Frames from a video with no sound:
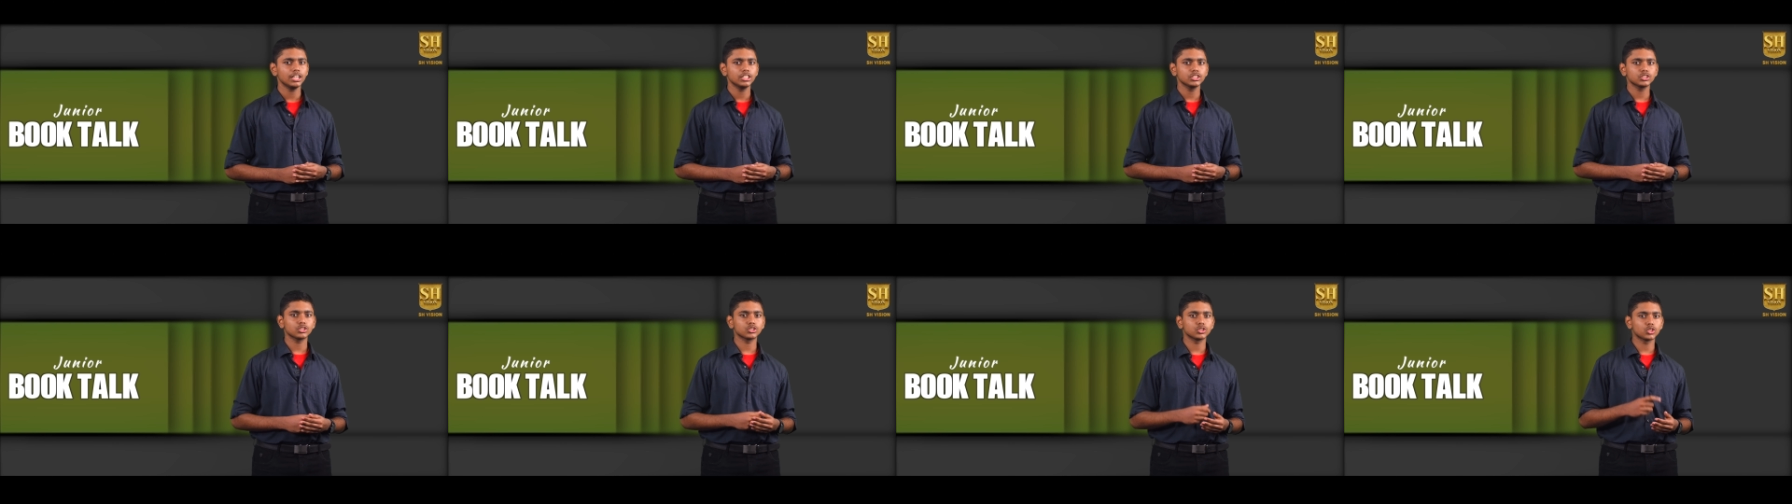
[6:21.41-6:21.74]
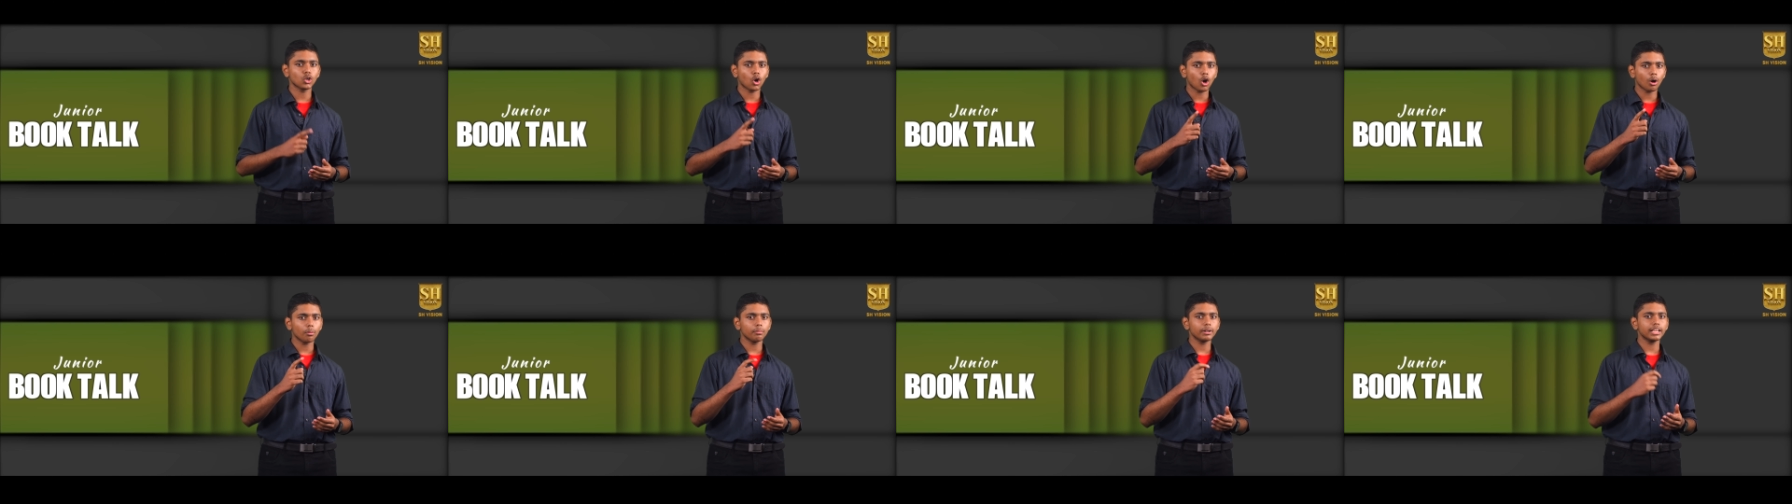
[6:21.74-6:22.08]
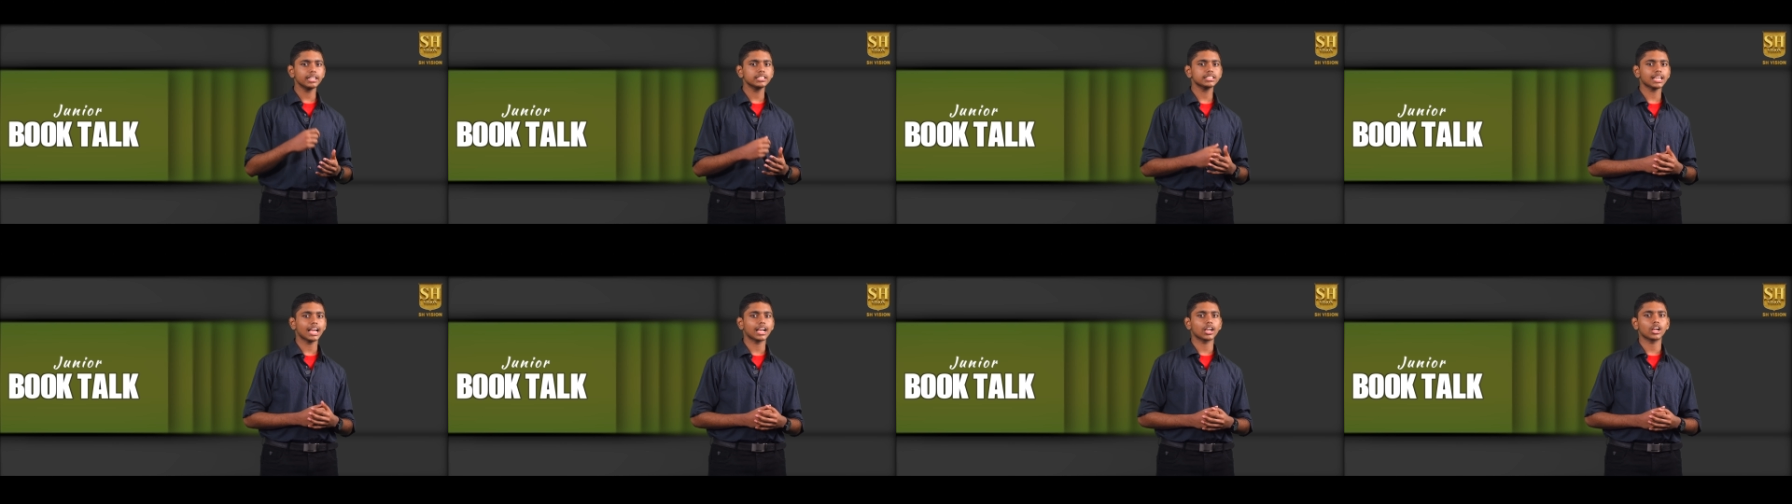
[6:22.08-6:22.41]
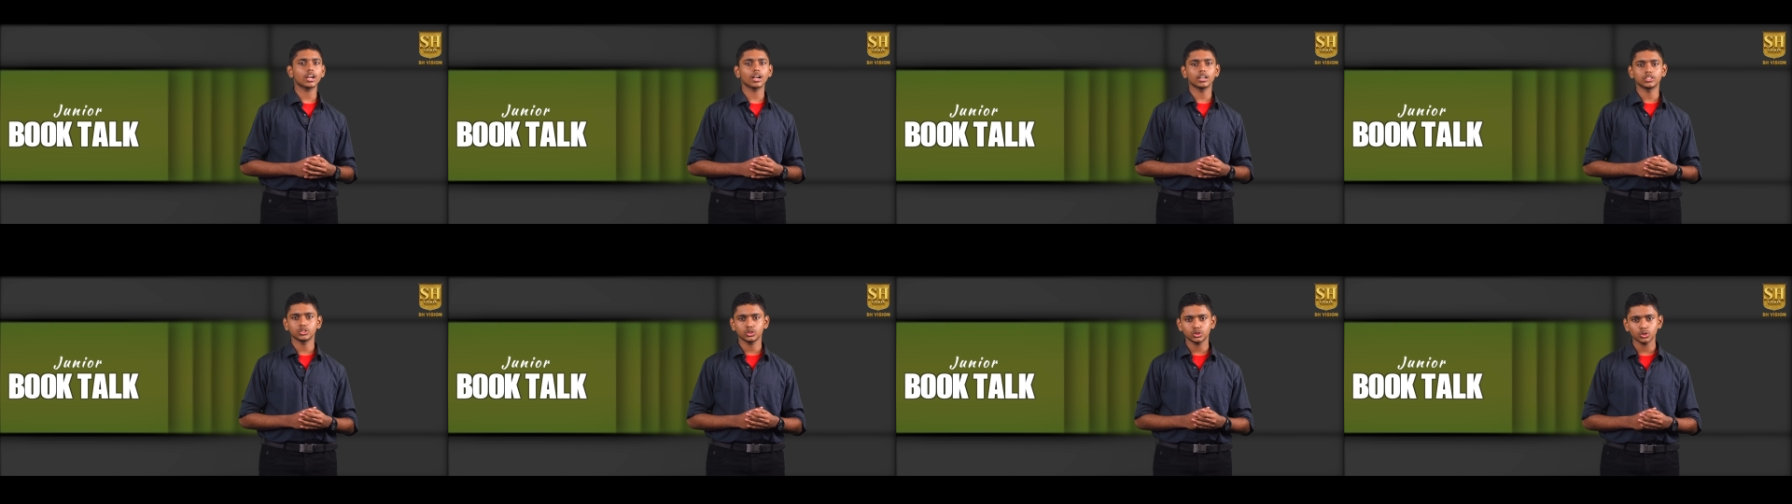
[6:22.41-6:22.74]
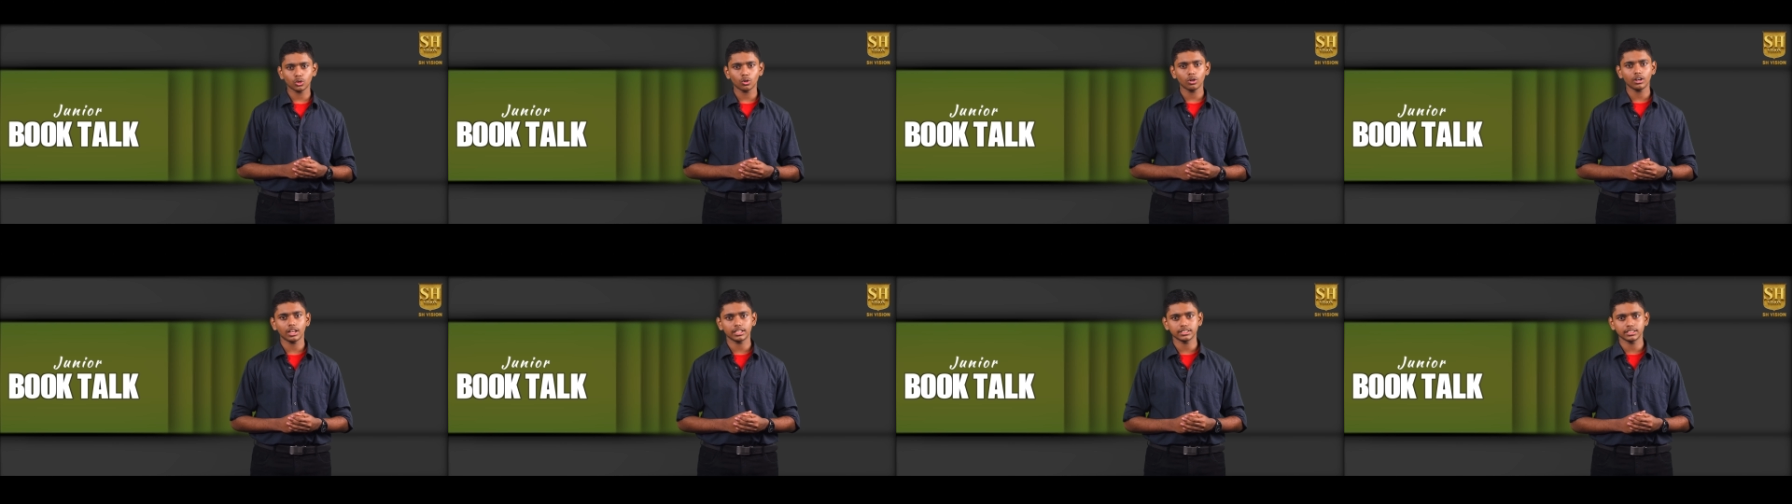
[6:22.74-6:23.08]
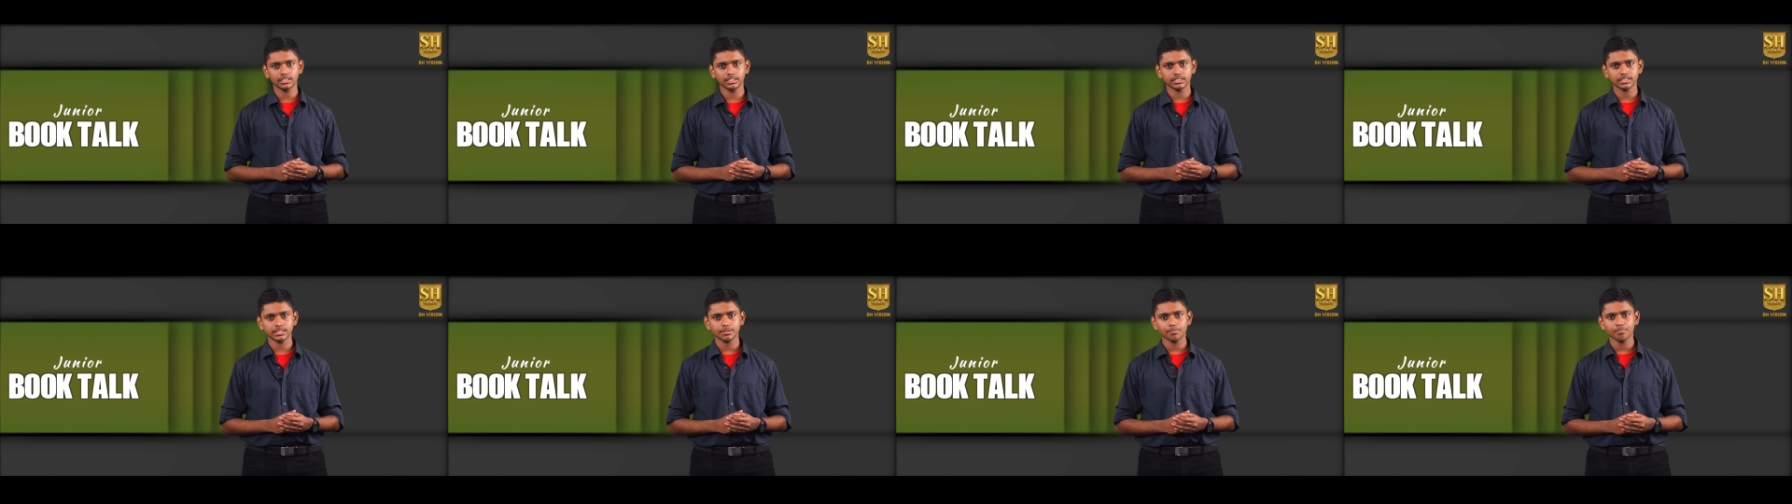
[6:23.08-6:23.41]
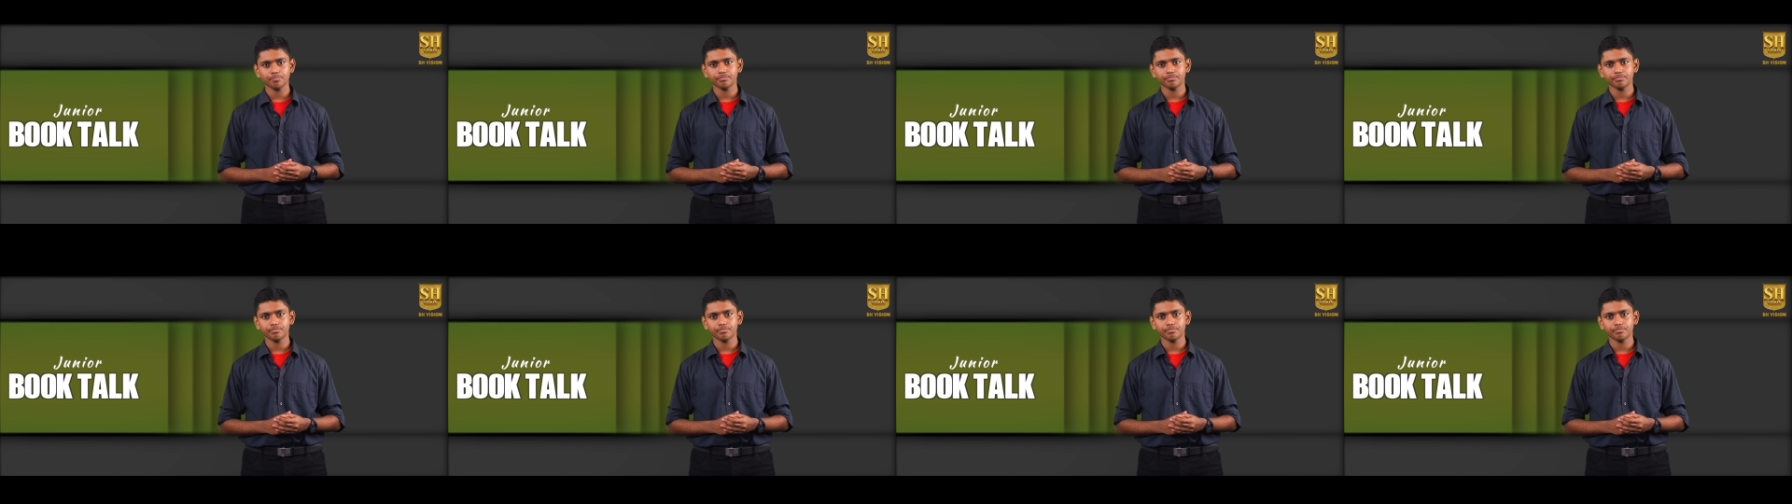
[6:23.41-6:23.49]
to dominate and control others.